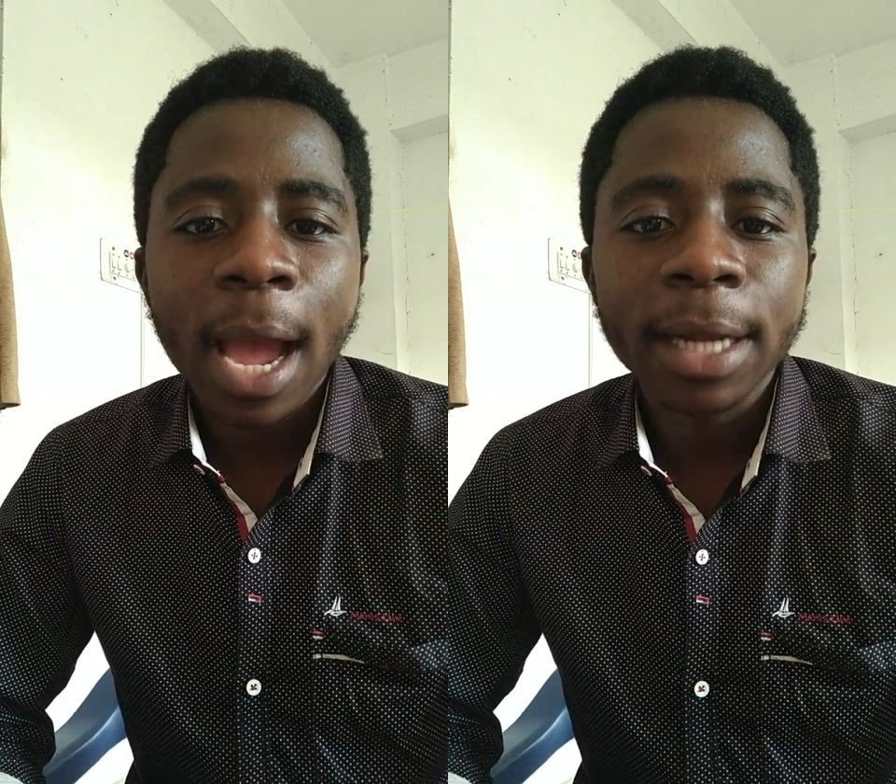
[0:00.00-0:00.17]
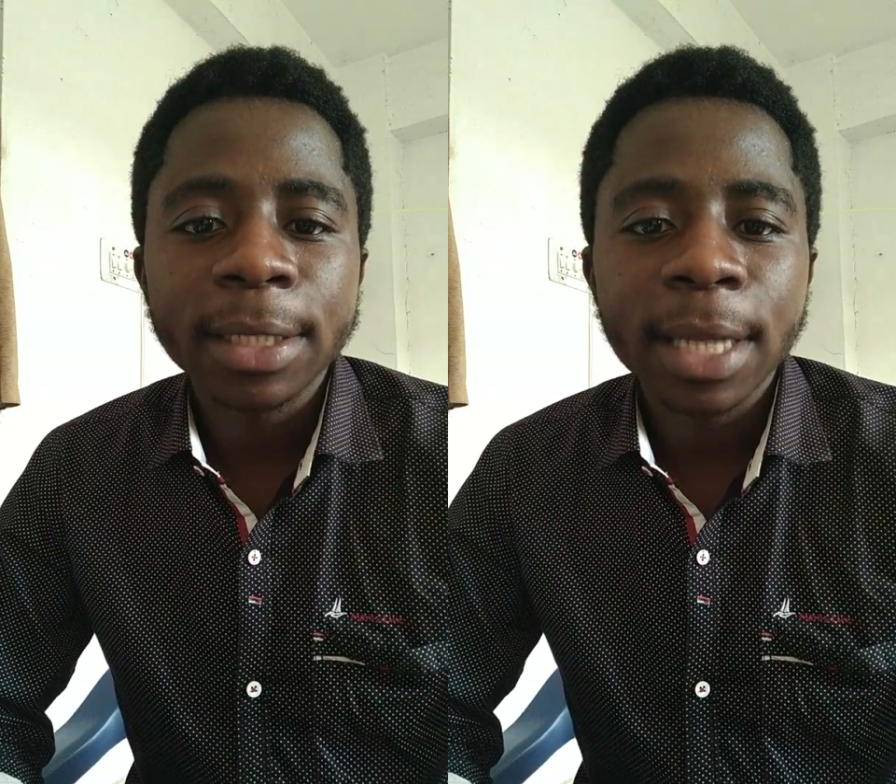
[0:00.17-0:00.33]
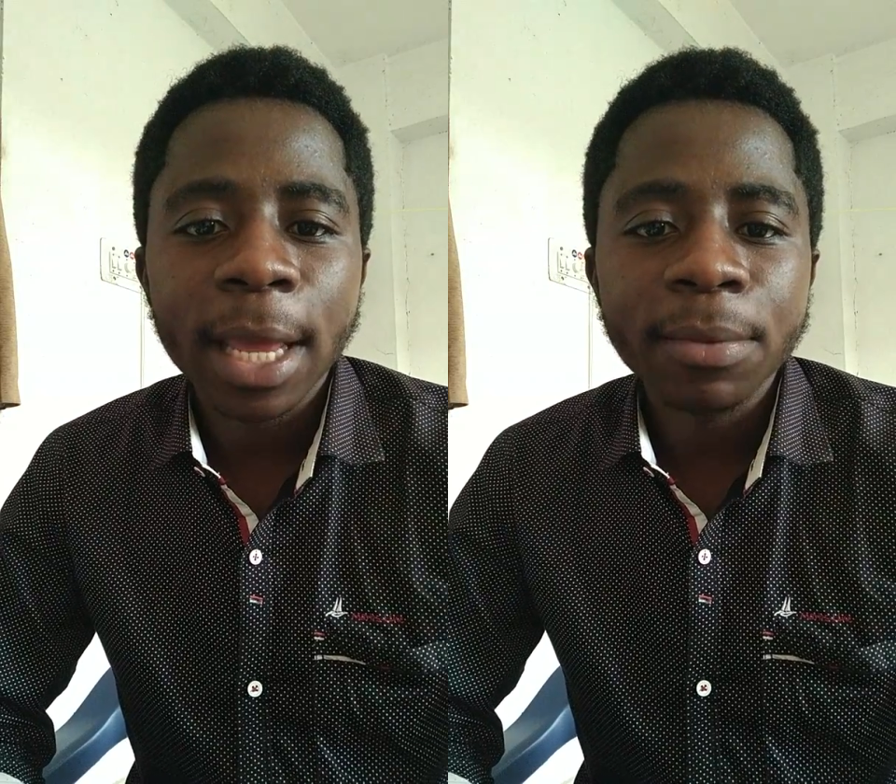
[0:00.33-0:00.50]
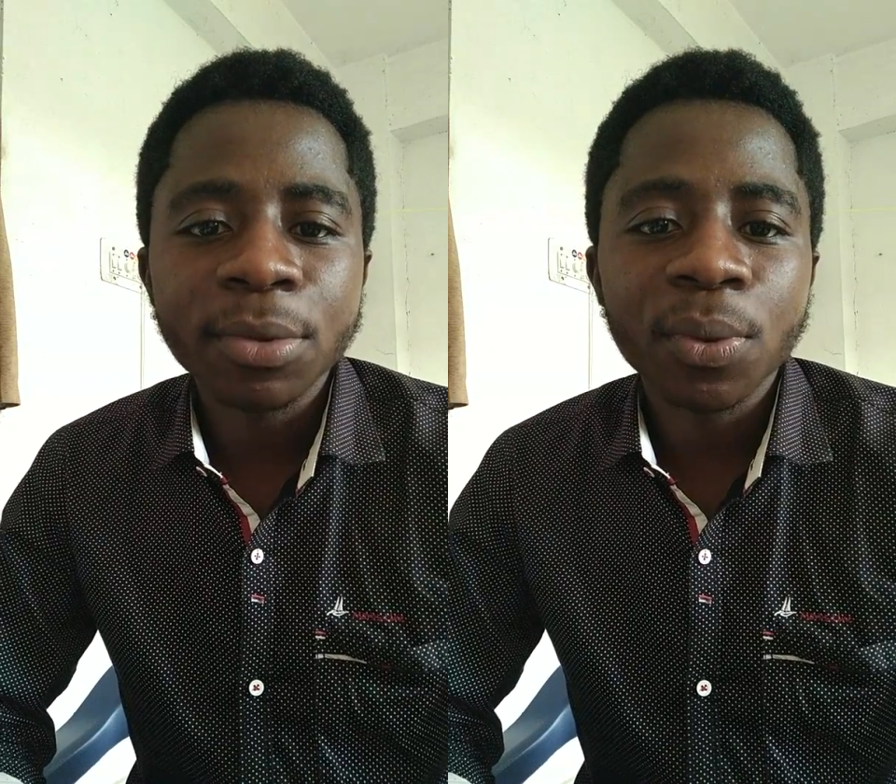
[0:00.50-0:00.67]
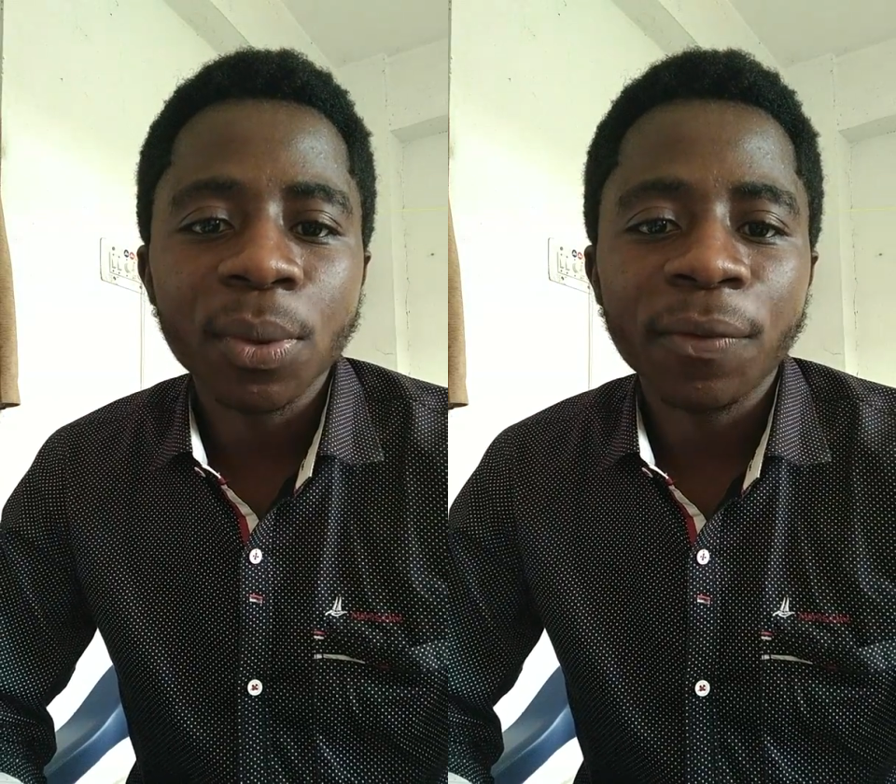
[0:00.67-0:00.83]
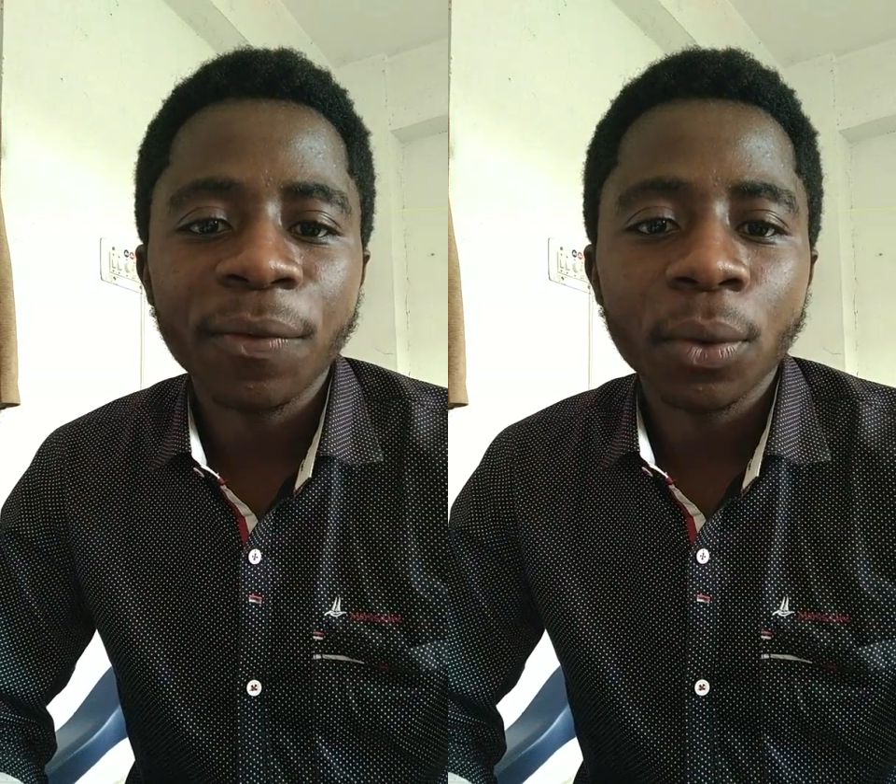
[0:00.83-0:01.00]
at times
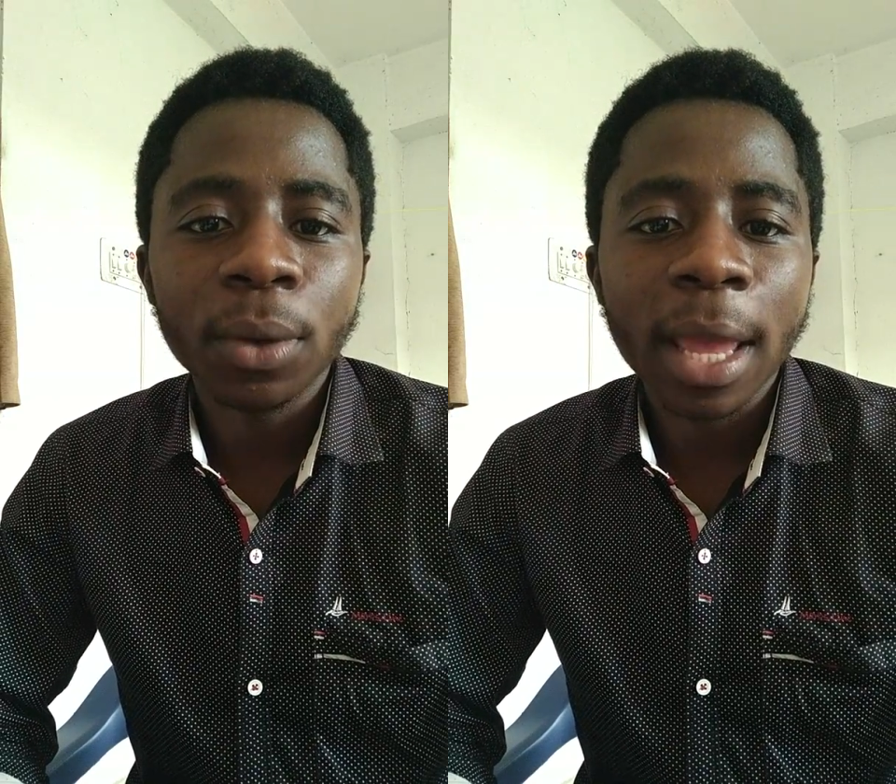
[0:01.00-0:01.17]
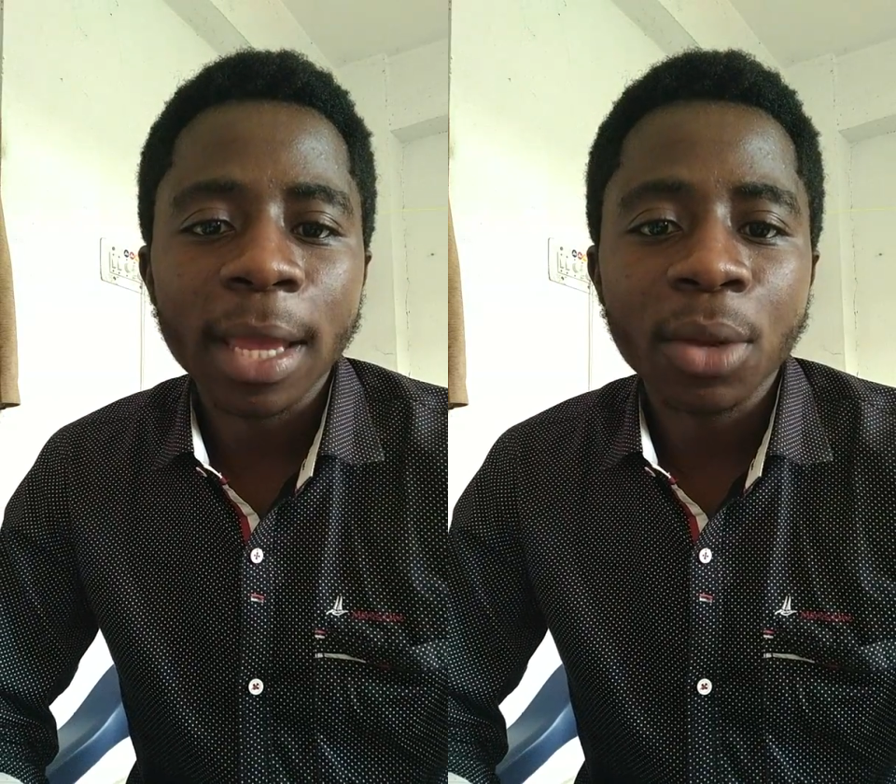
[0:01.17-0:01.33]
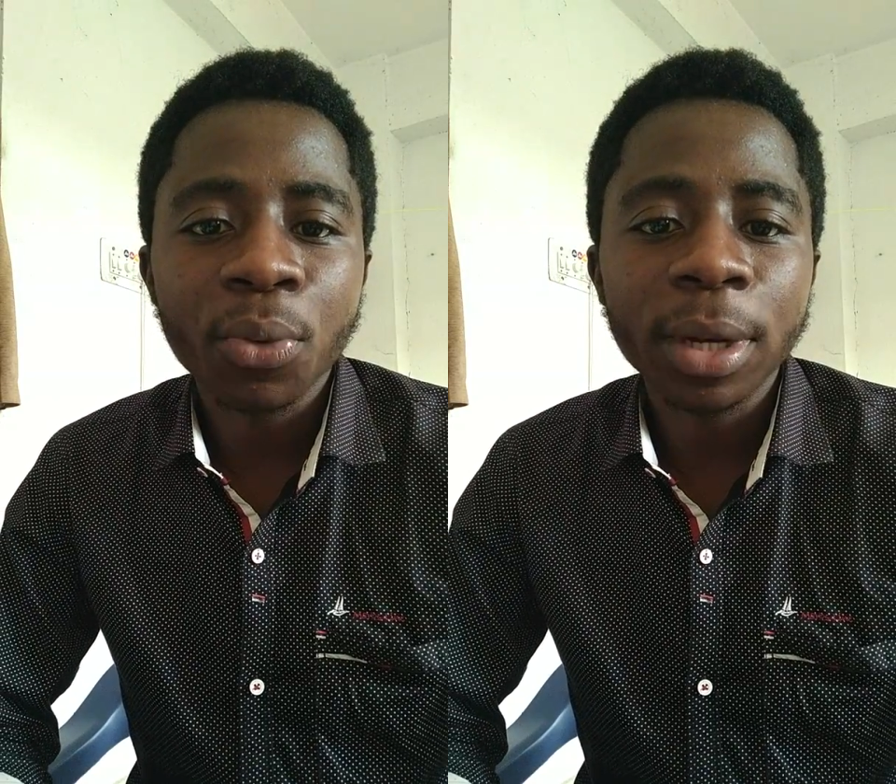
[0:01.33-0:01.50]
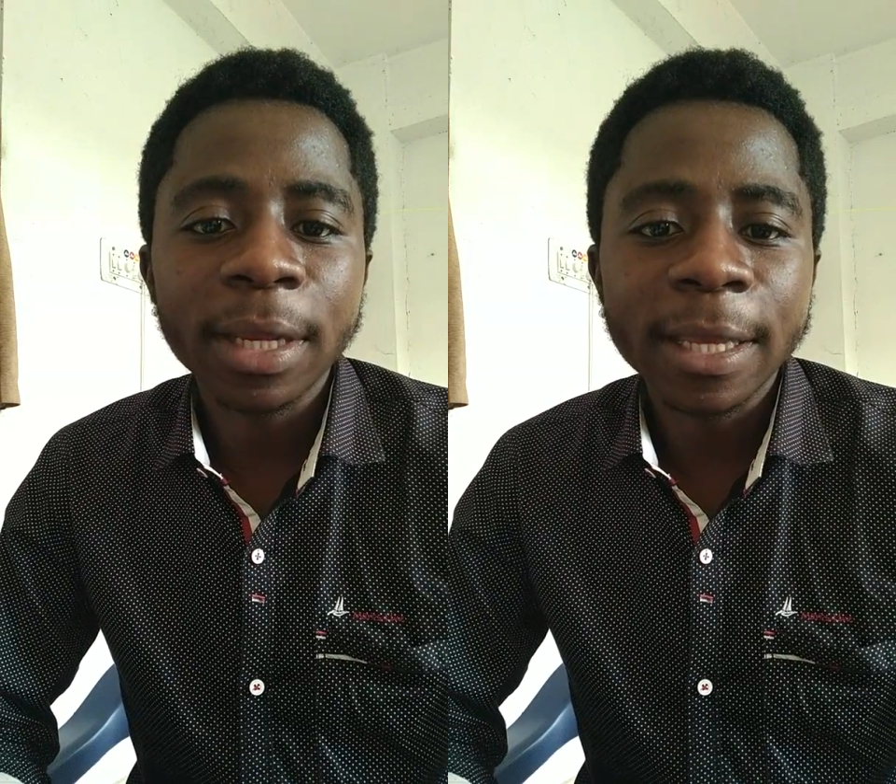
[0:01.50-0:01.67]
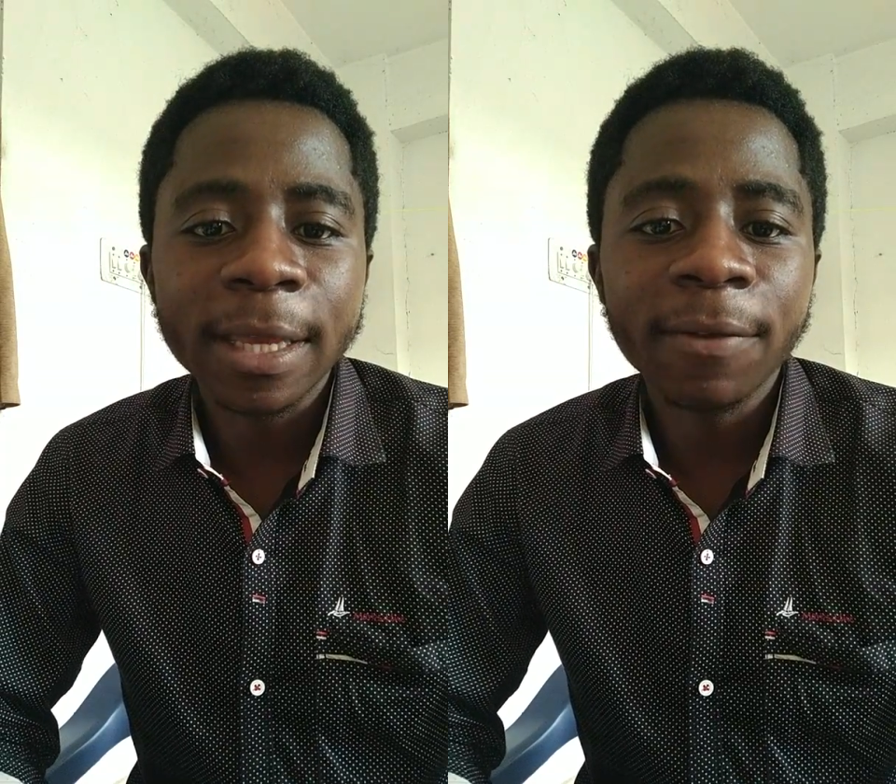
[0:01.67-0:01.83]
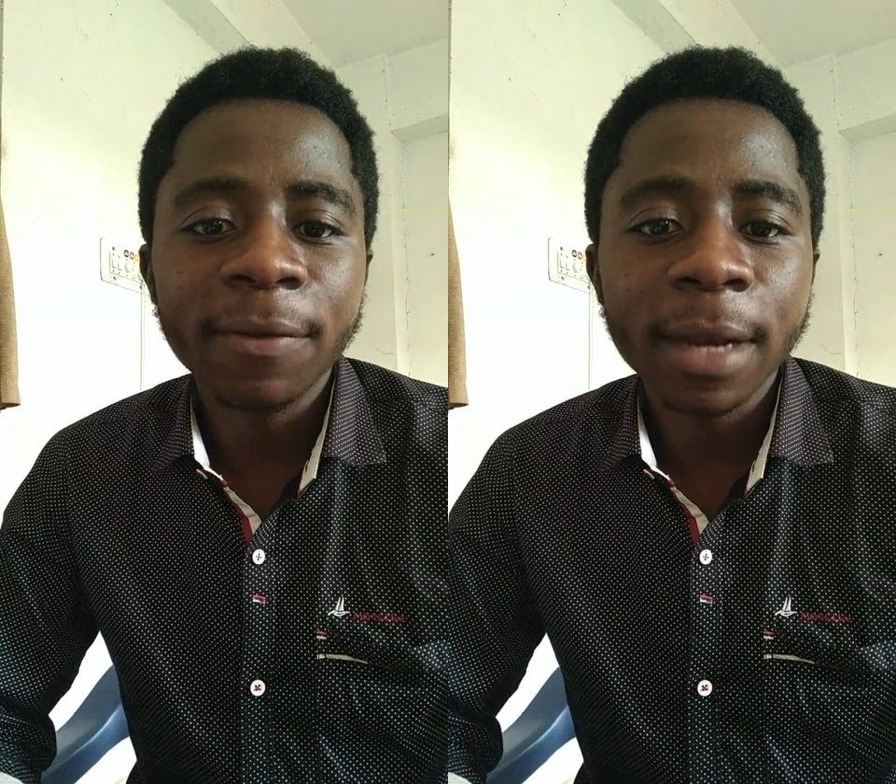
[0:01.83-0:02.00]
we feel like really
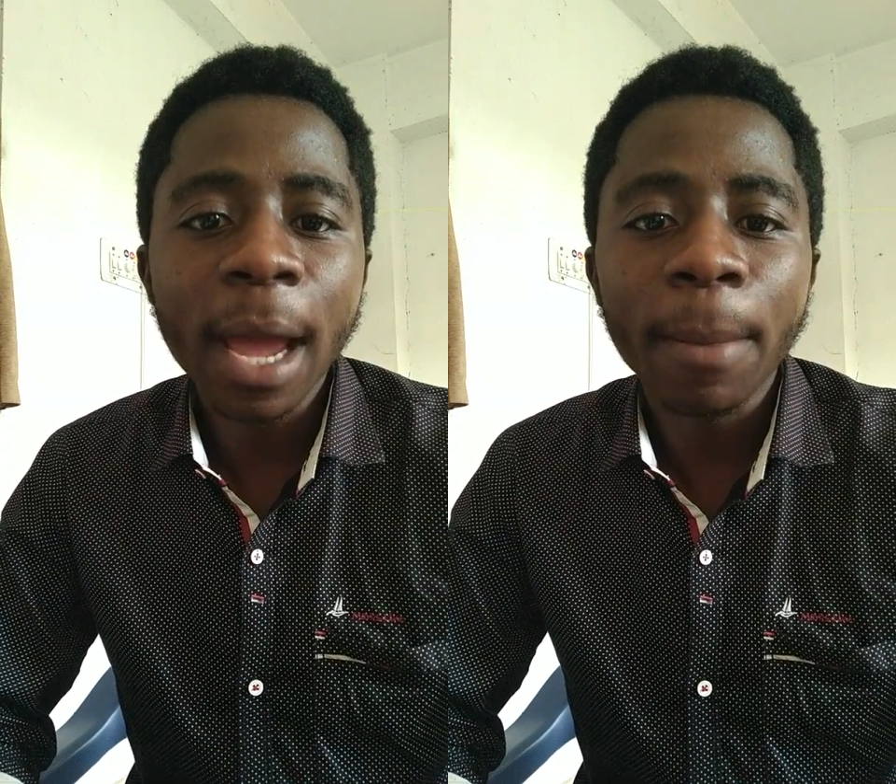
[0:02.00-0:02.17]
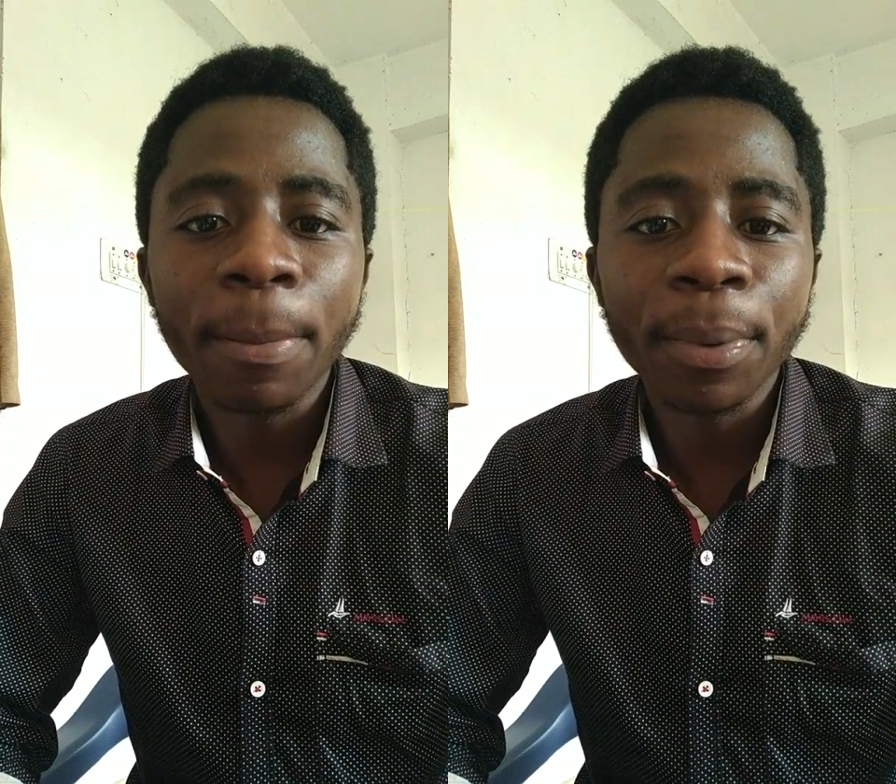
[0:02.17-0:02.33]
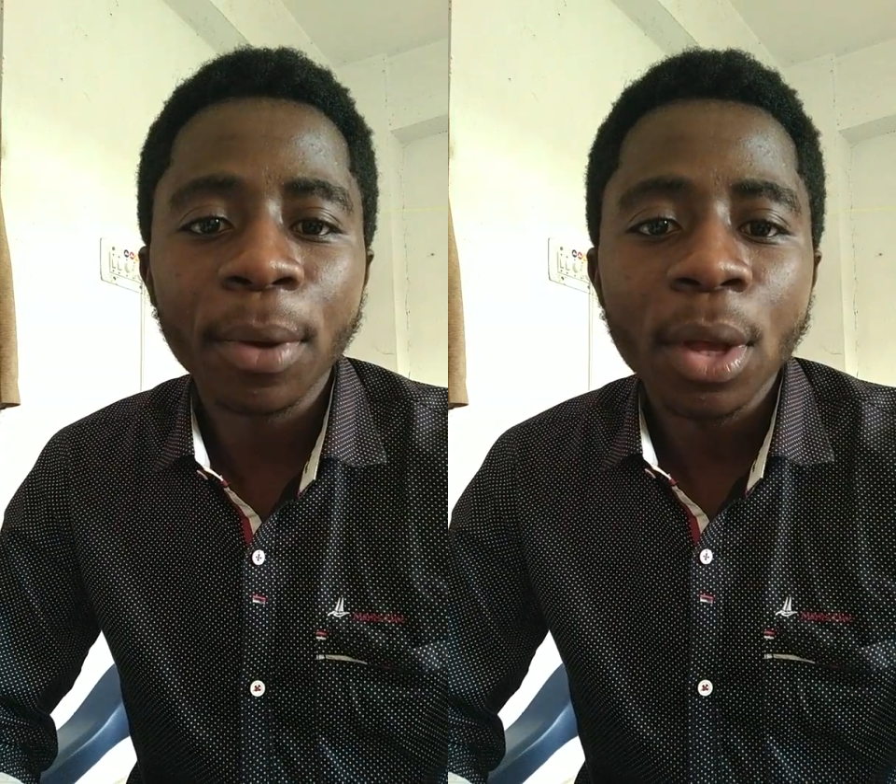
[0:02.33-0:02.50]
giving up.